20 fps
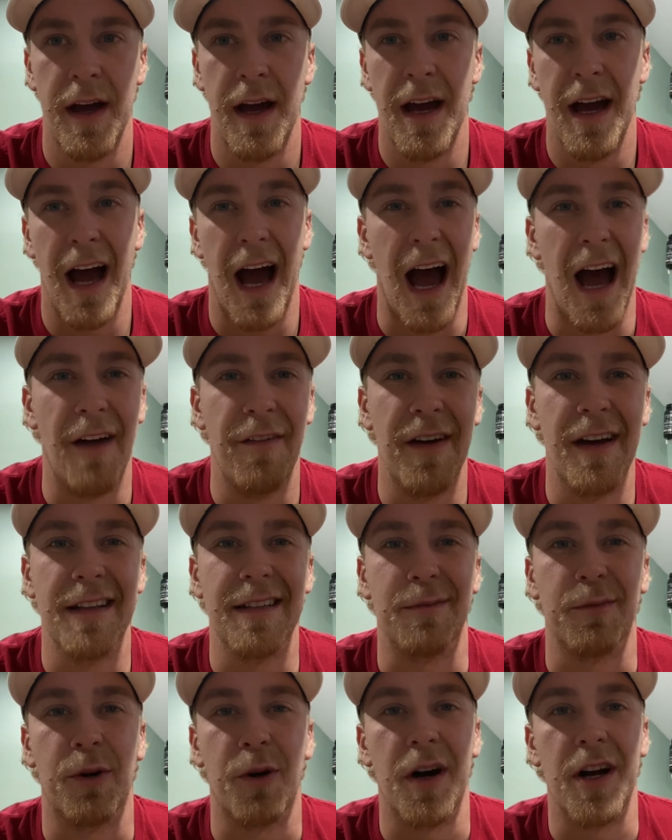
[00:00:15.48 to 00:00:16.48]
I've had
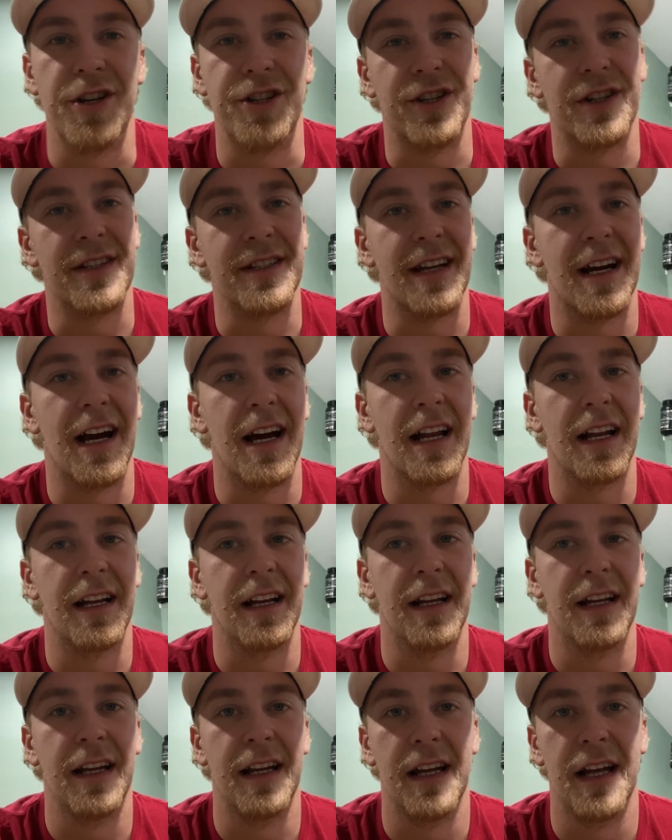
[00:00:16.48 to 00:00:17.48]
some questions on
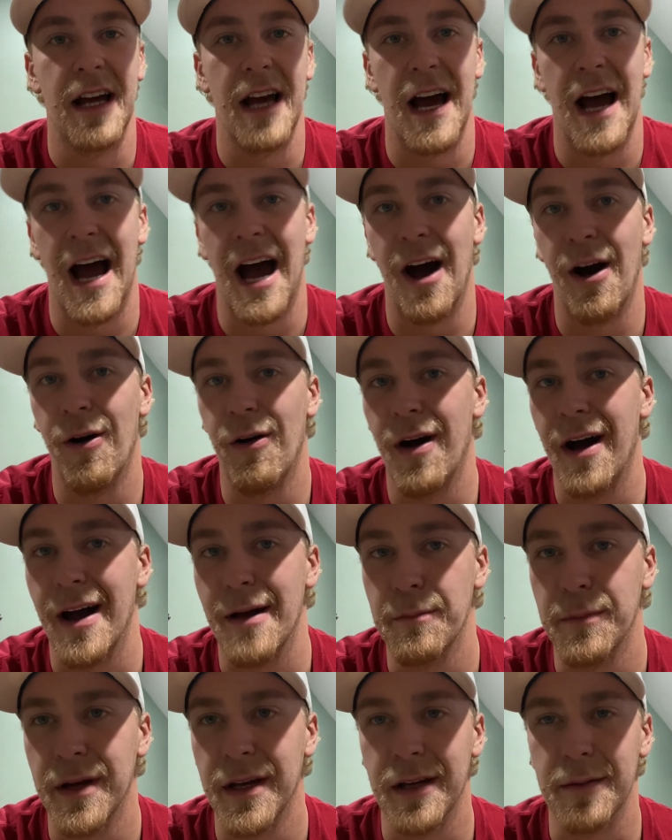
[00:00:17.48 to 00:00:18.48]
how I
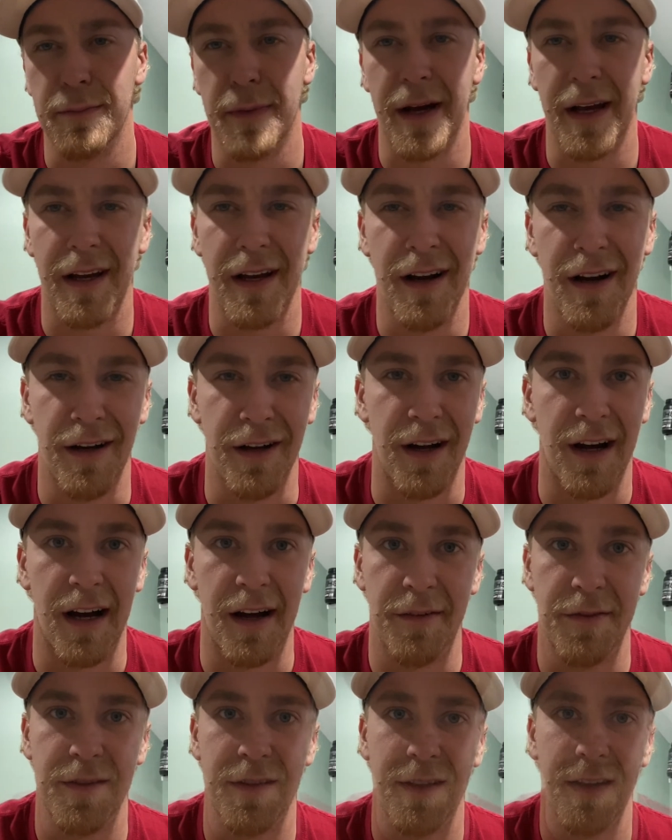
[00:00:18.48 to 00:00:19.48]
make my
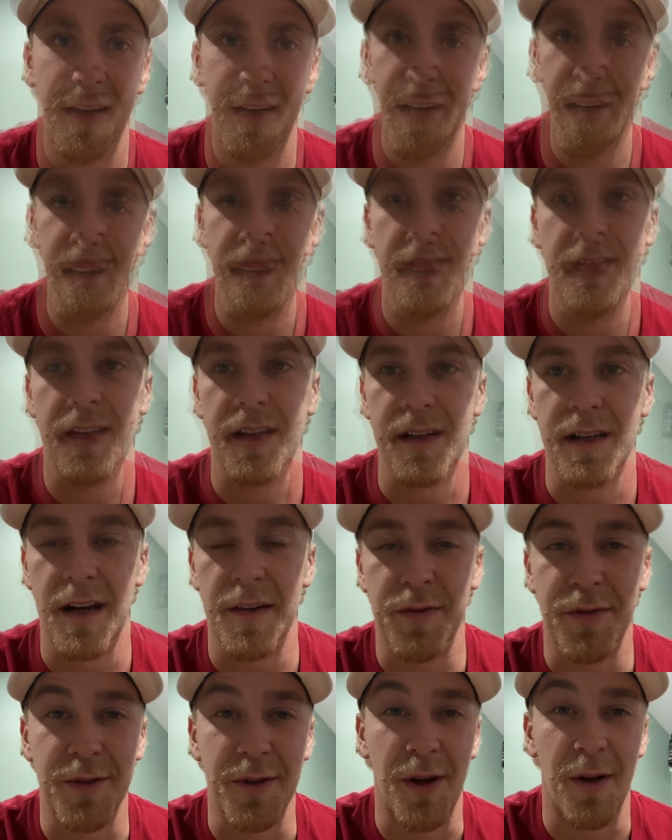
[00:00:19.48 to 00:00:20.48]
cutoffs.
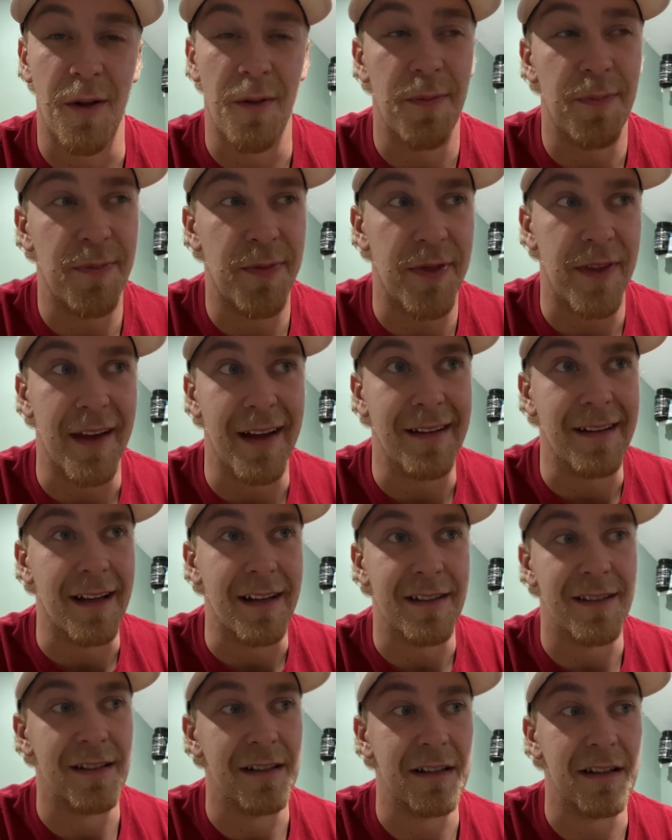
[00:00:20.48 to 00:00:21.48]
Cutoffs was a thing
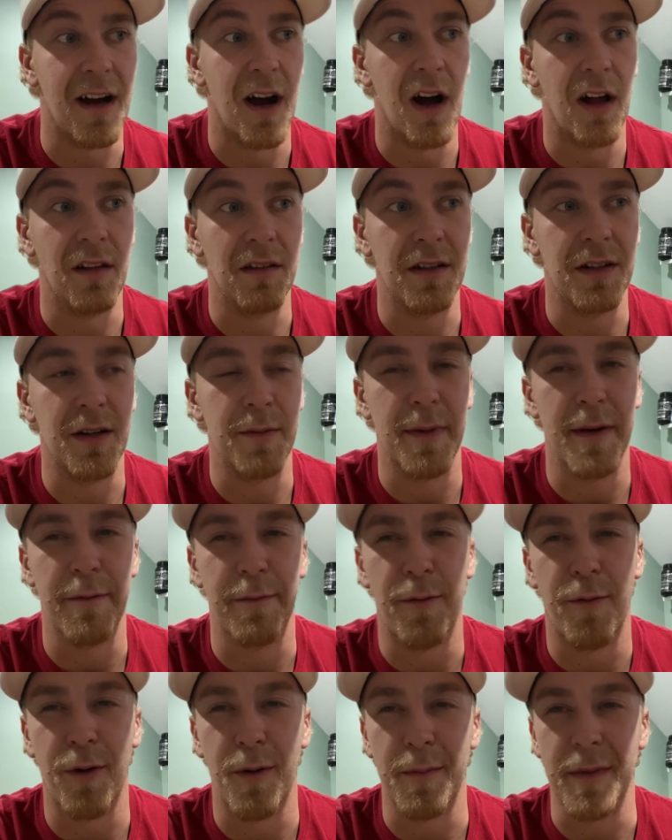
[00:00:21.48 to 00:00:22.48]
that took a little bit
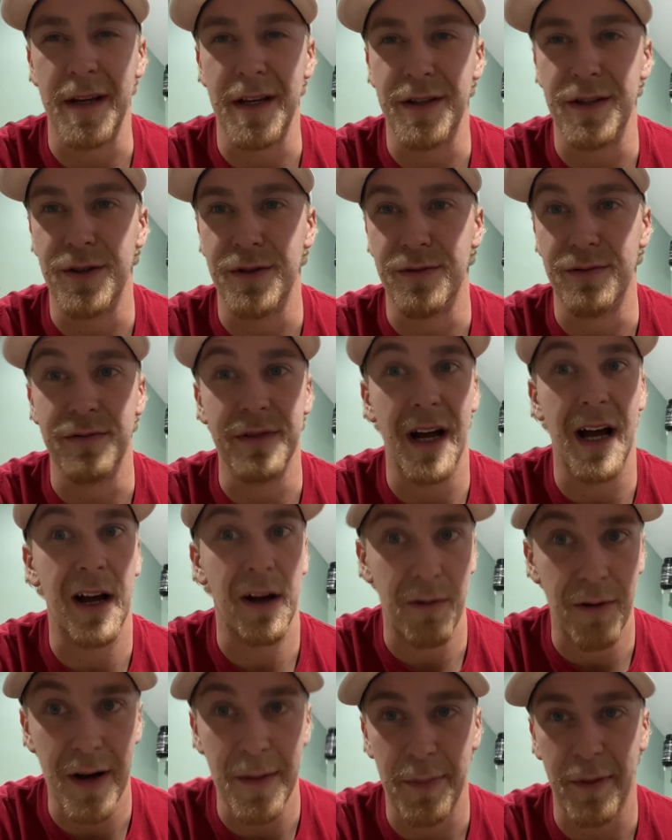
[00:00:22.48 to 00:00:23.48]
for me to not
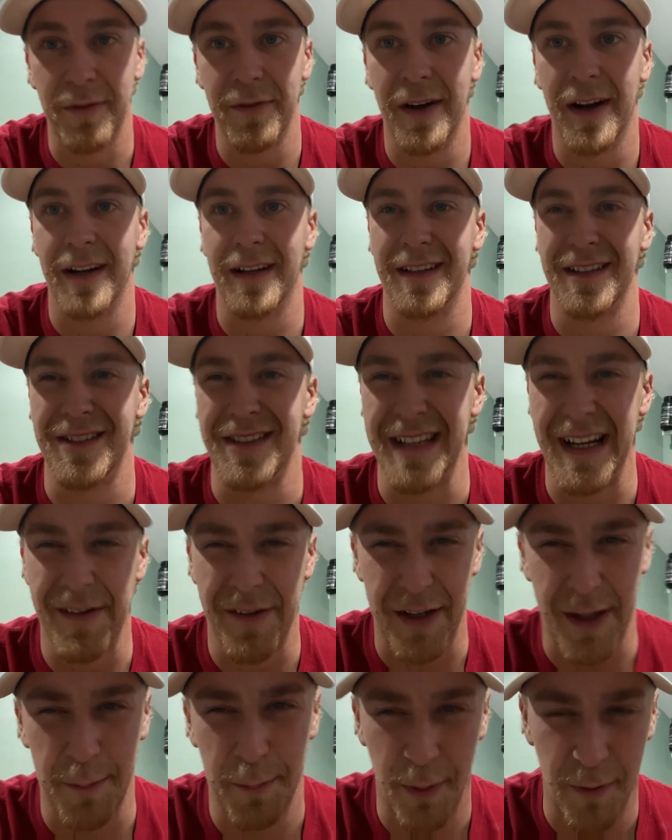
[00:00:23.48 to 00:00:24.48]
quite perfect, because you never
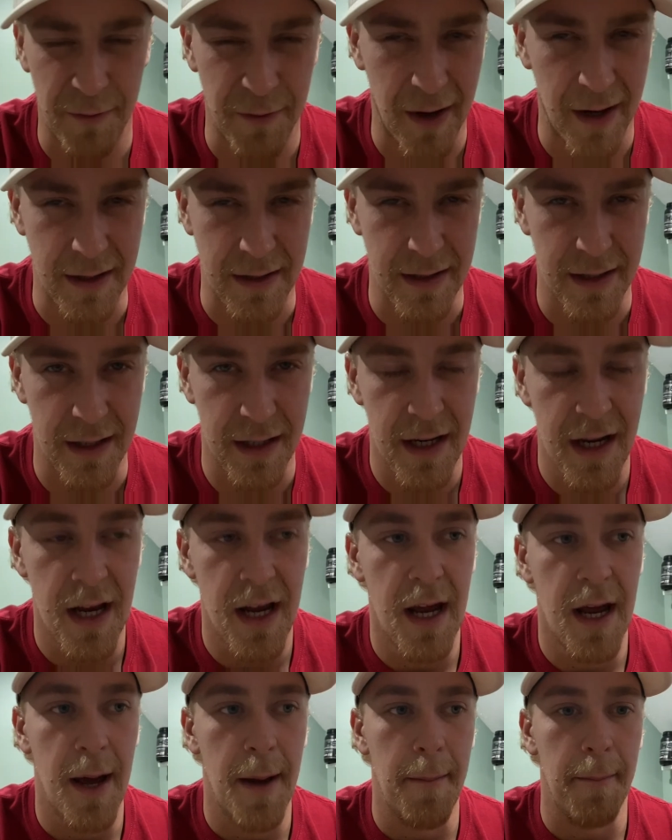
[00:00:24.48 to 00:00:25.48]
can perfect it,
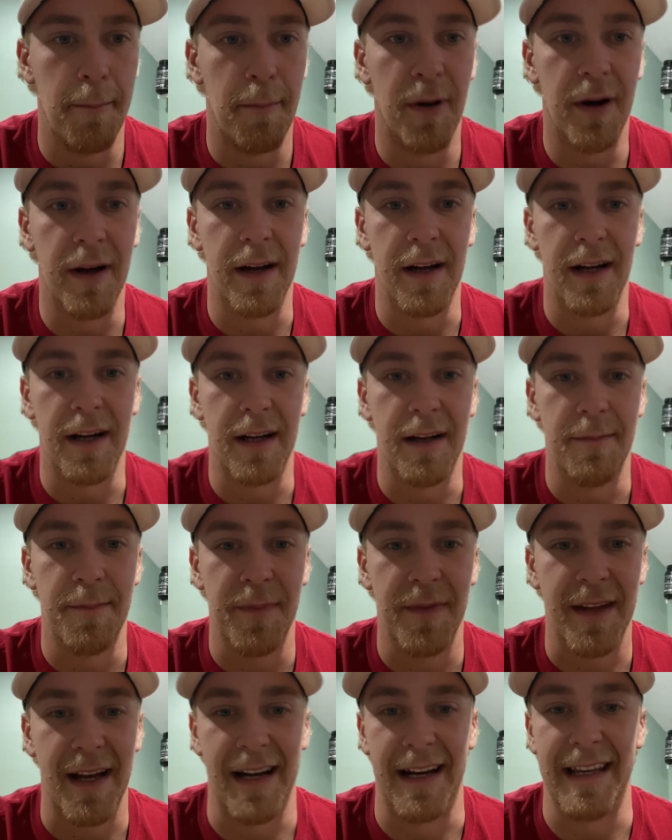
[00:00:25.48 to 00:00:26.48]
but
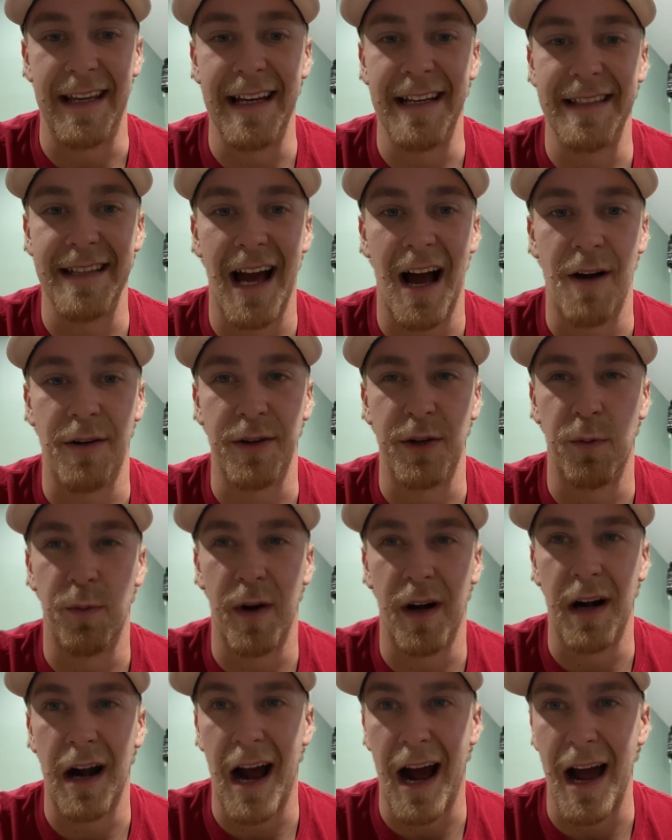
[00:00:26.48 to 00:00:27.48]
kind of get down to
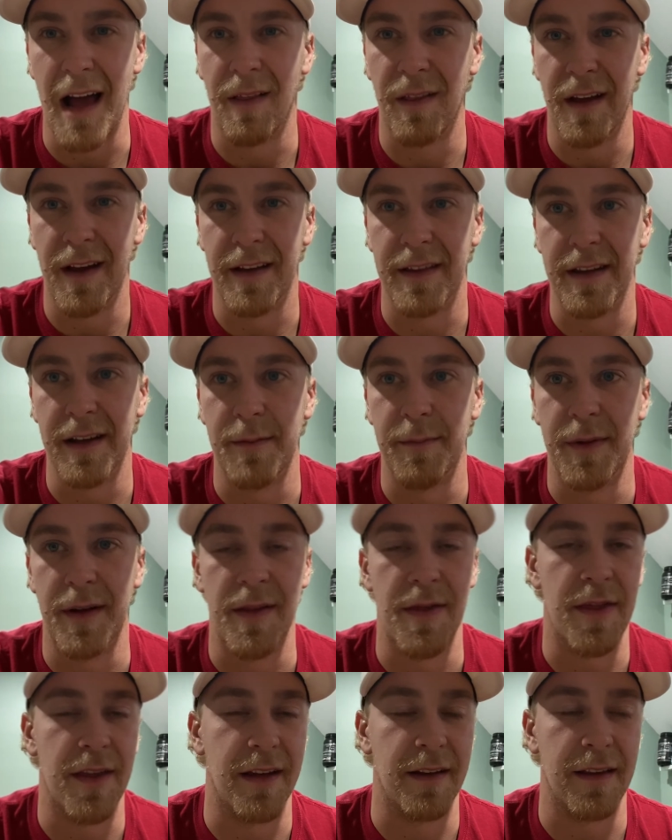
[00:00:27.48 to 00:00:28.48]
where I like them
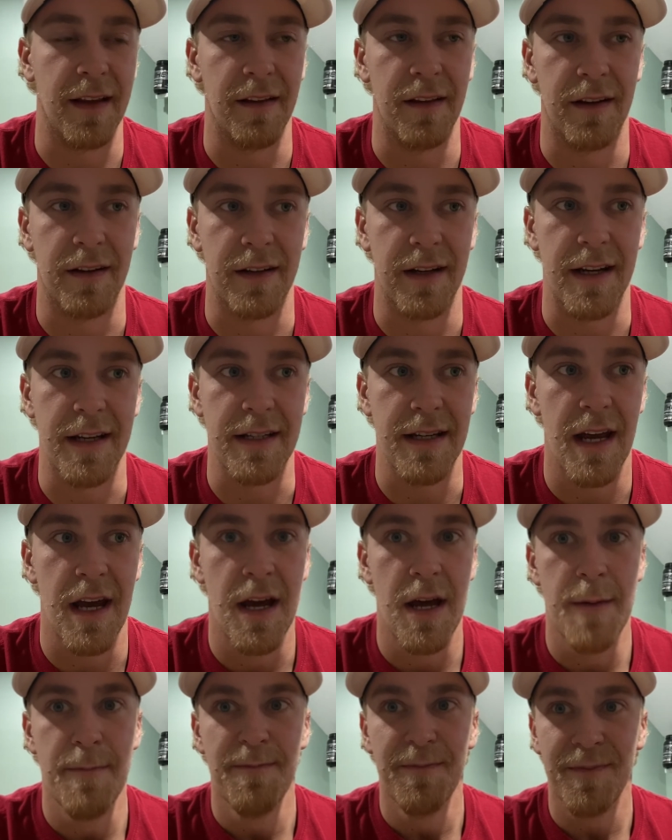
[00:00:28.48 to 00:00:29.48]
and think they look nice.
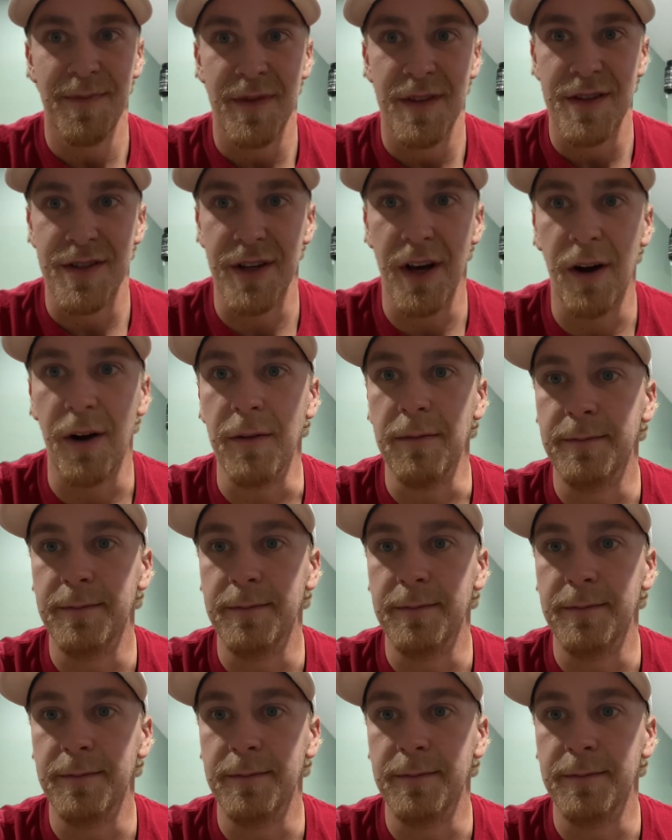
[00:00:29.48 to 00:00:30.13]
So